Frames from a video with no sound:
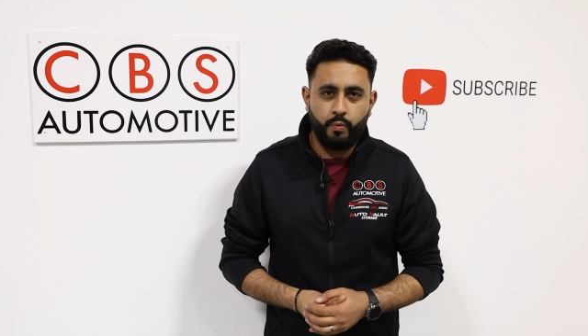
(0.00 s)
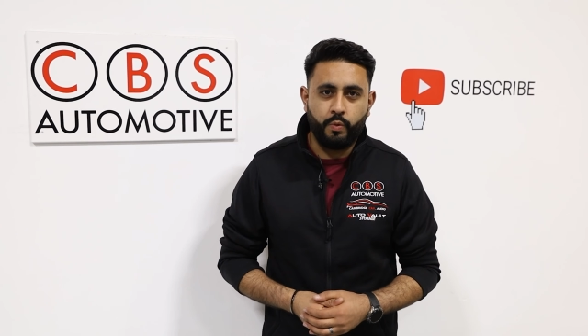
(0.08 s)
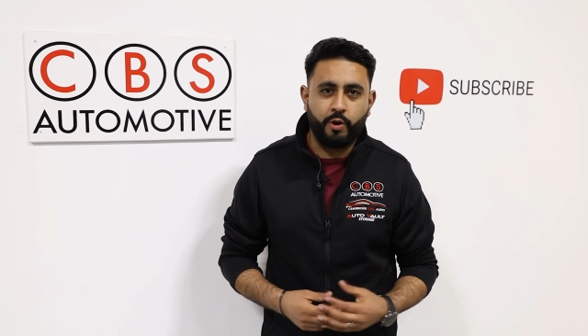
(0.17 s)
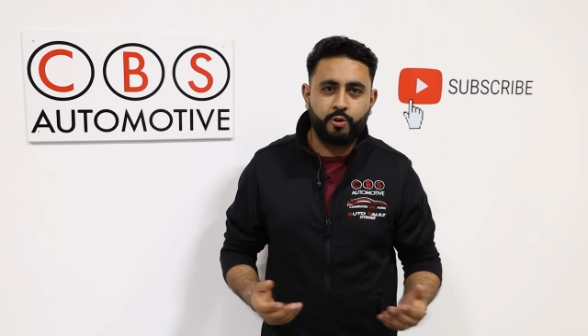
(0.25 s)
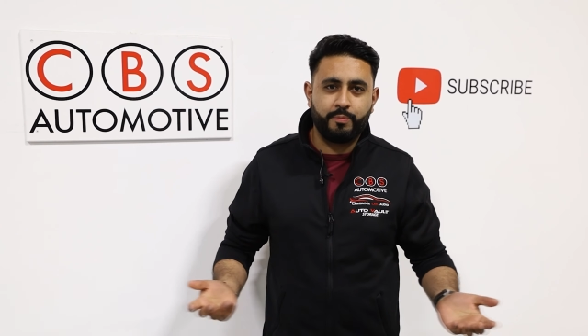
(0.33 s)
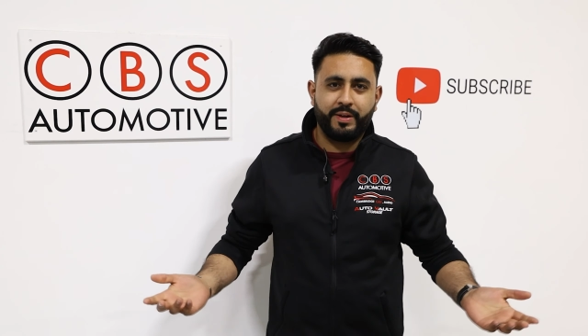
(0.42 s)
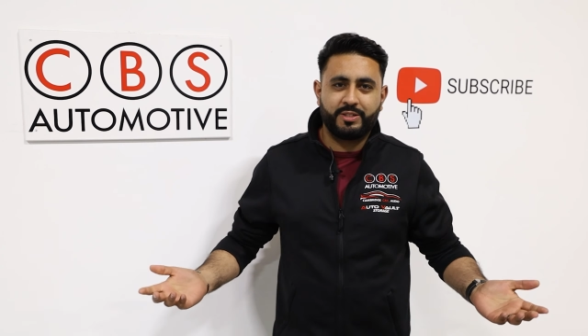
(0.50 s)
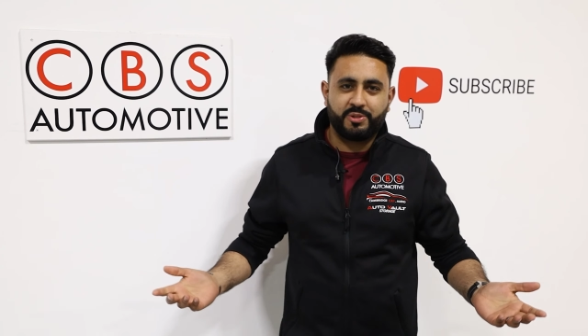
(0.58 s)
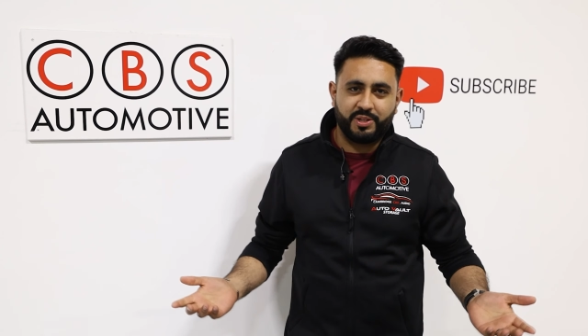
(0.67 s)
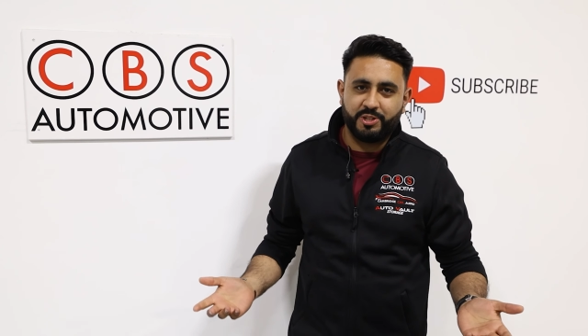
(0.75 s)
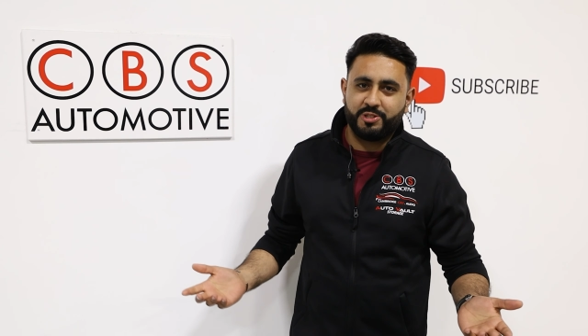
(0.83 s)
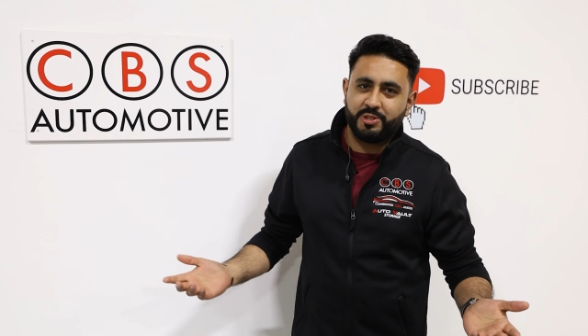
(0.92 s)
Welcome back to
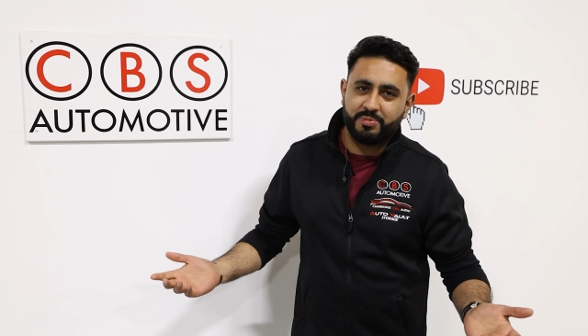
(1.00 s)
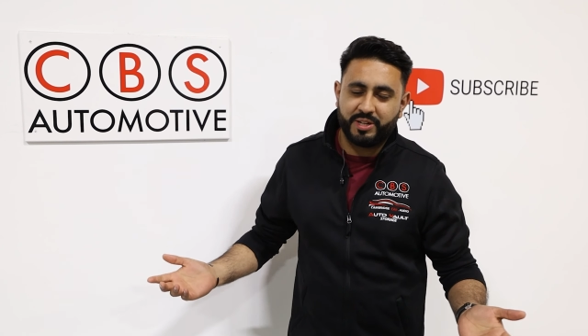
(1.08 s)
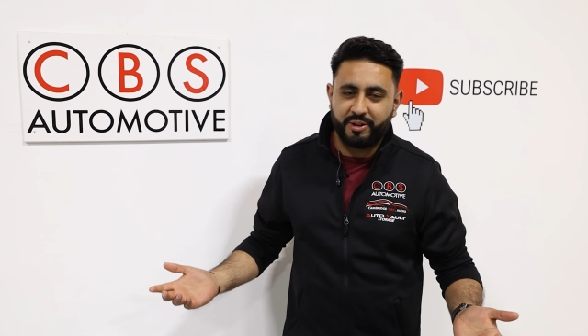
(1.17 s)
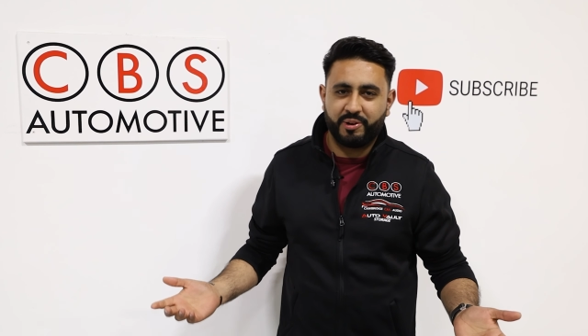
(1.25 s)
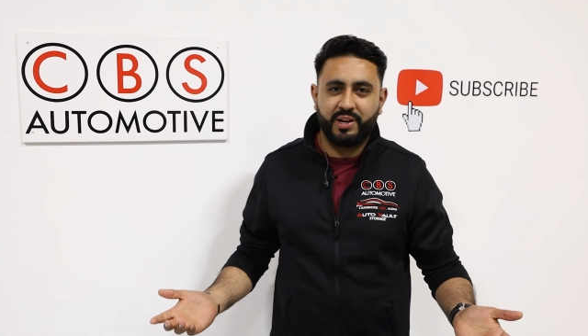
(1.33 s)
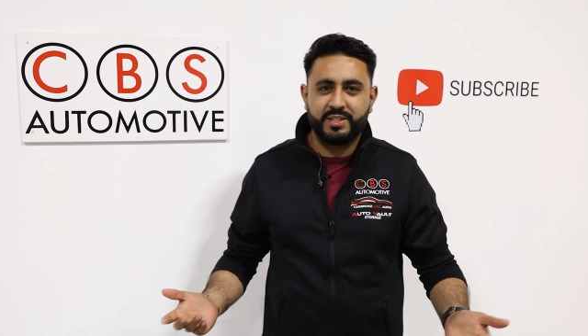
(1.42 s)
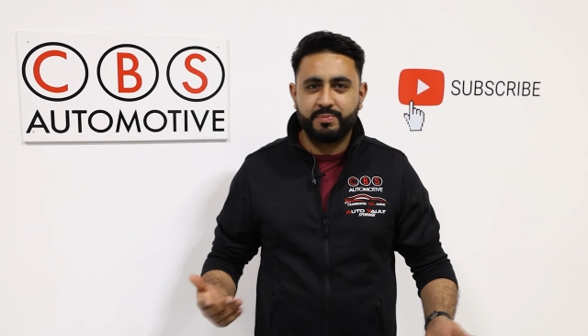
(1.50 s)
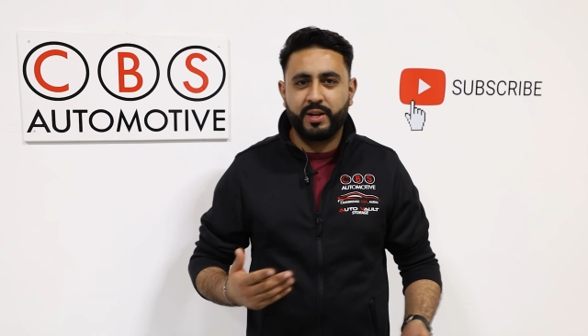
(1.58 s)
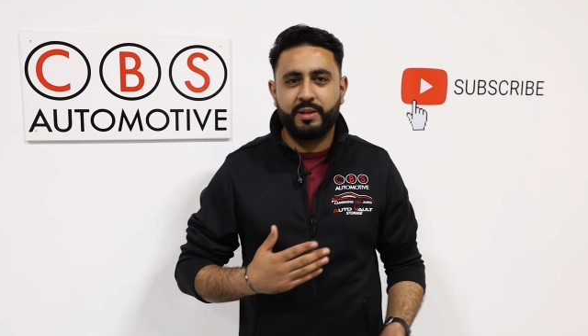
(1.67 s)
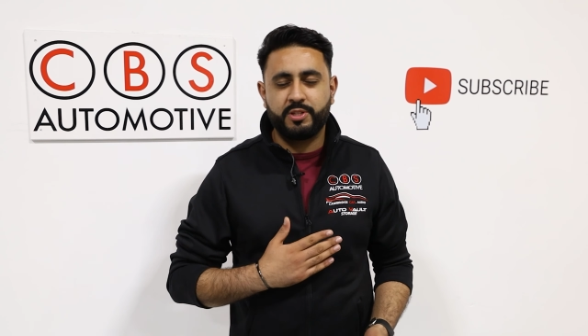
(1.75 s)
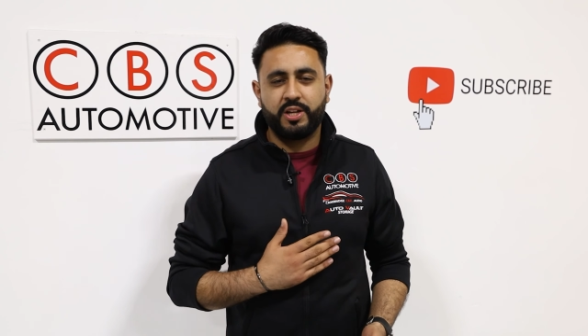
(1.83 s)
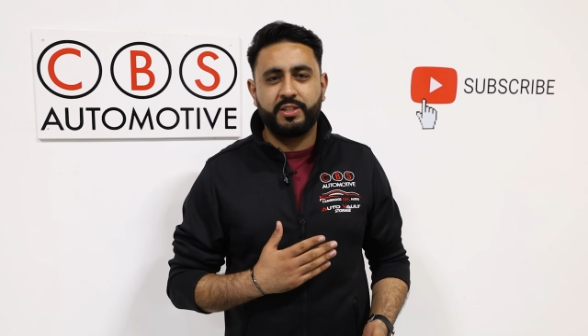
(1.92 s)
our YouTube channel, guys. My
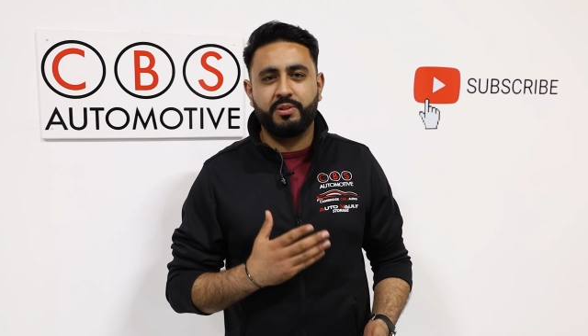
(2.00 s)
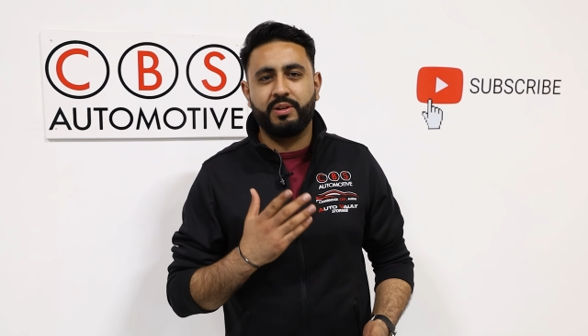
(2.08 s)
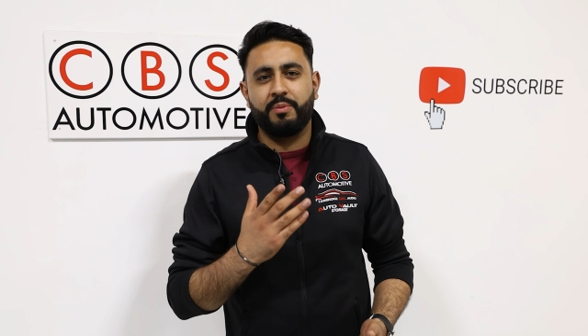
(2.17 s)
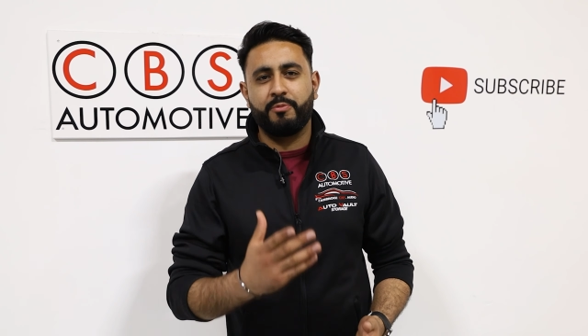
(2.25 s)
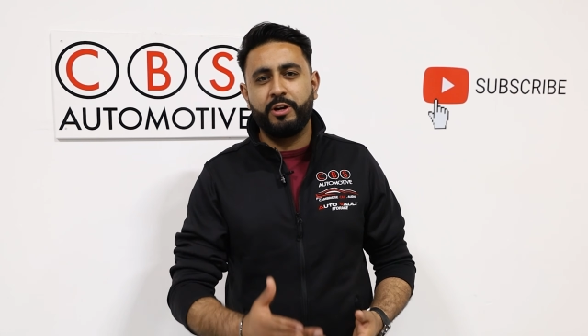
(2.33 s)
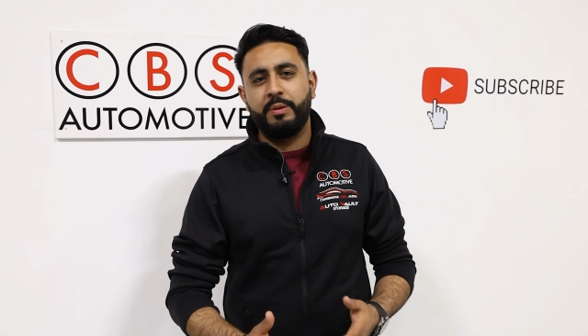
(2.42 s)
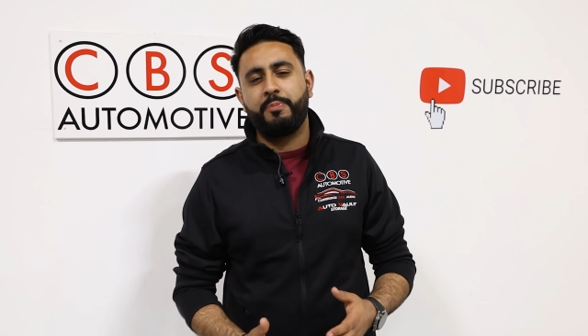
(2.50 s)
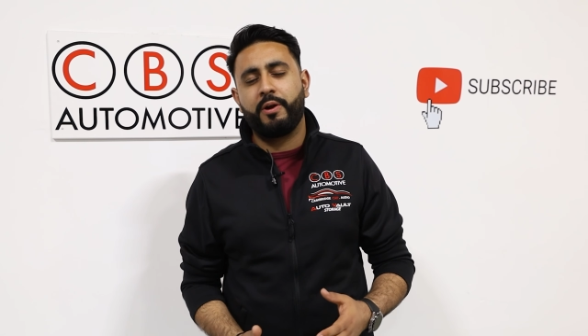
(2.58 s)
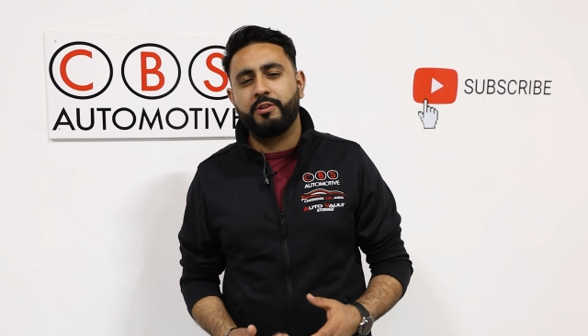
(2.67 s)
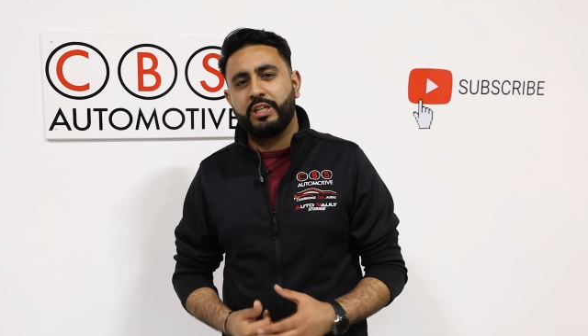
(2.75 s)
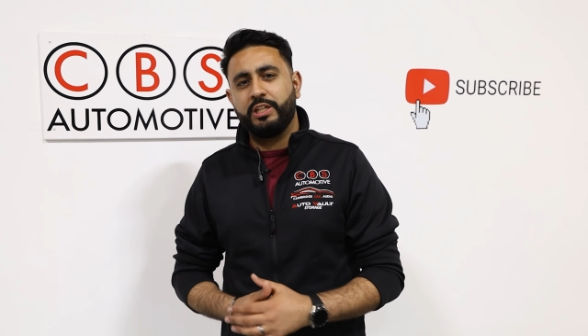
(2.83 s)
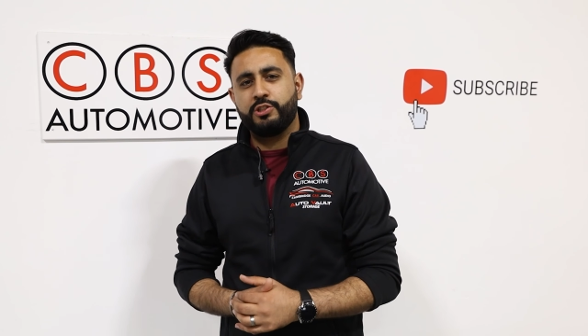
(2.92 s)
name's Ardil and I'm really
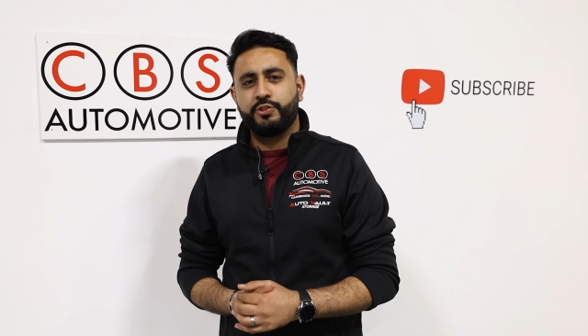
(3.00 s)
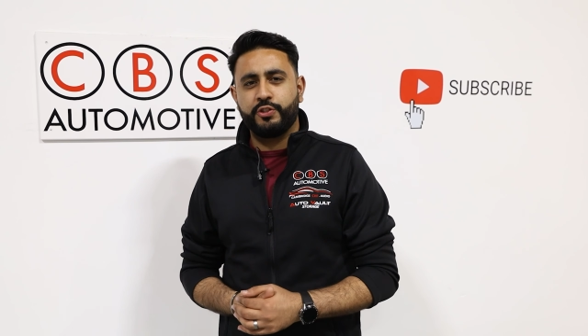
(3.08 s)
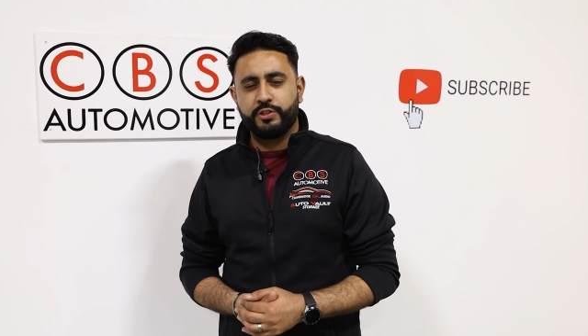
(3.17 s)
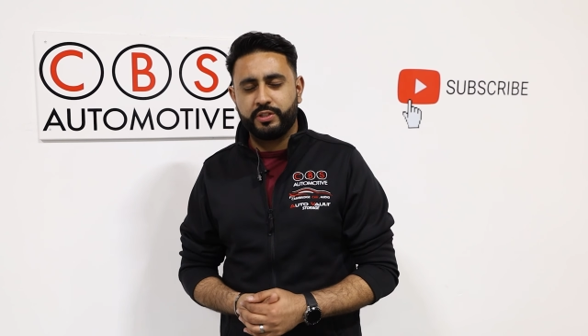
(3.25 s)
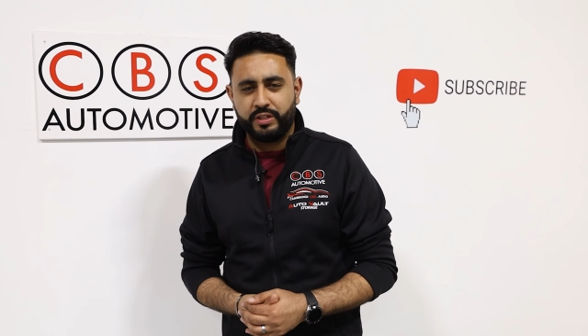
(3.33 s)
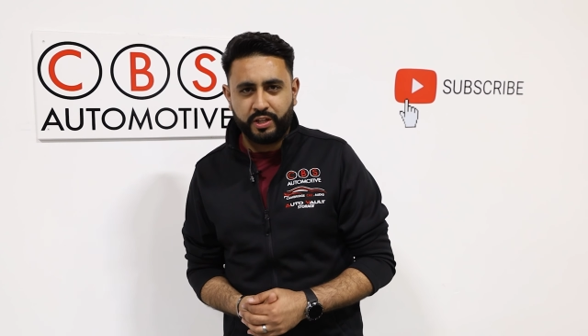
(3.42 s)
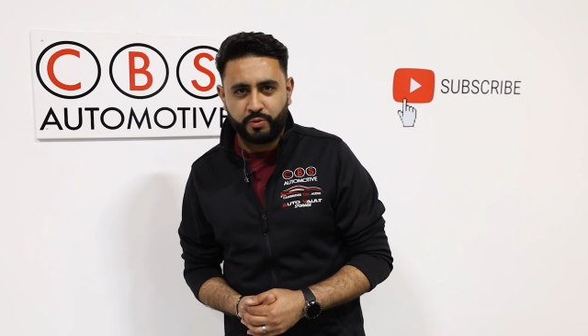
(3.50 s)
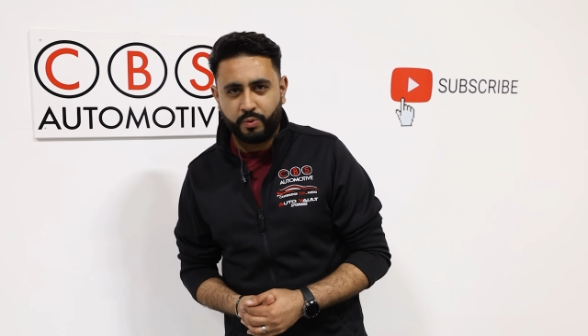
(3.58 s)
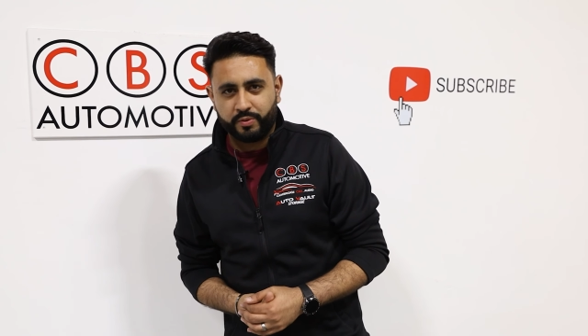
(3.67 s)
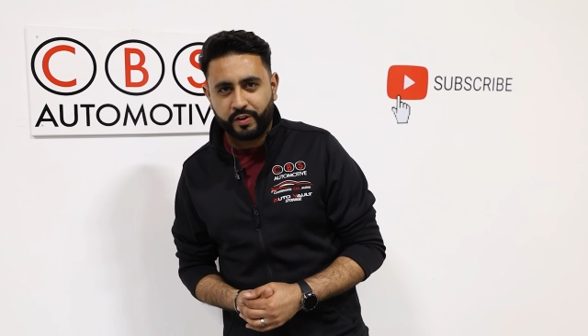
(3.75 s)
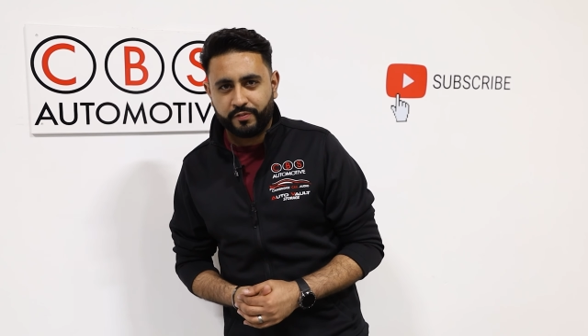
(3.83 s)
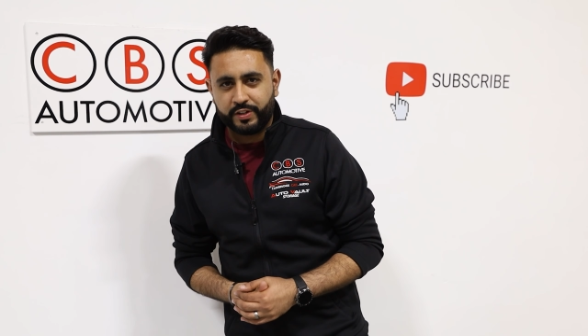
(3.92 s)
proud to introduce another
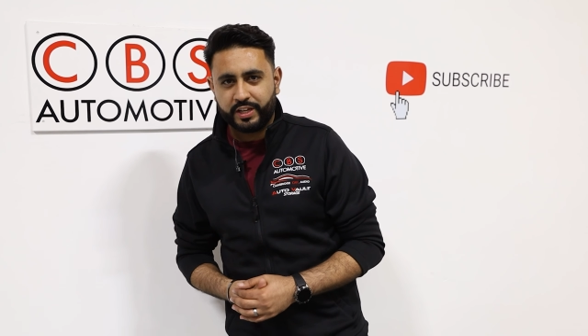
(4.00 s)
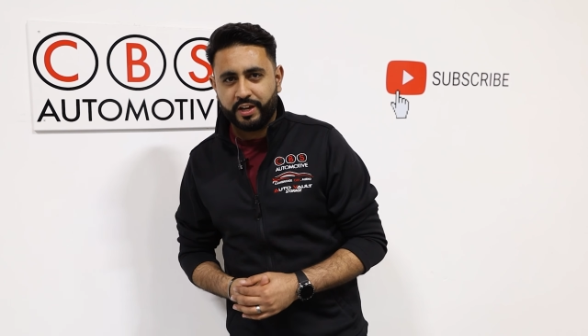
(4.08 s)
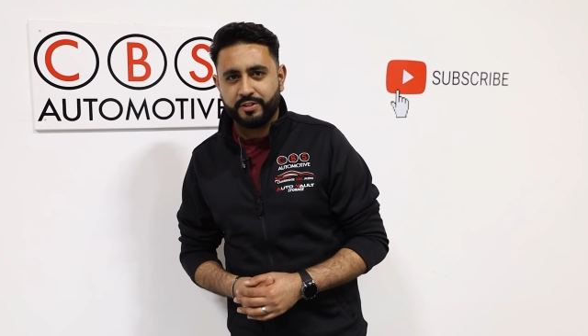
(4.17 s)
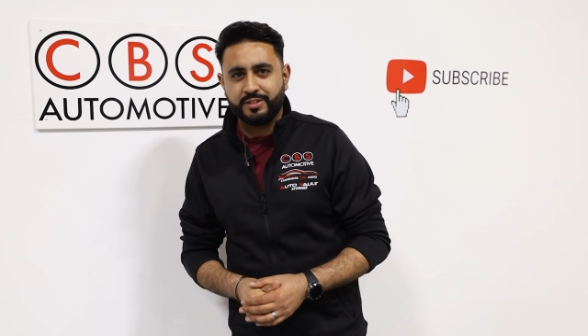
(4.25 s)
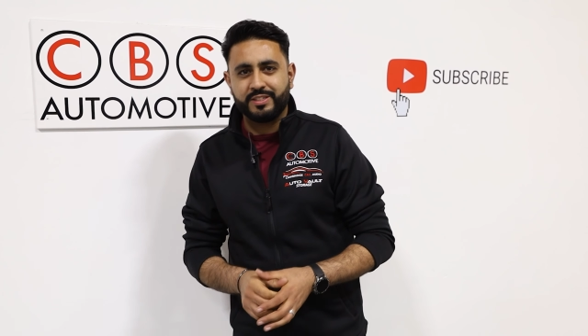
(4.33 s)
one of our videos.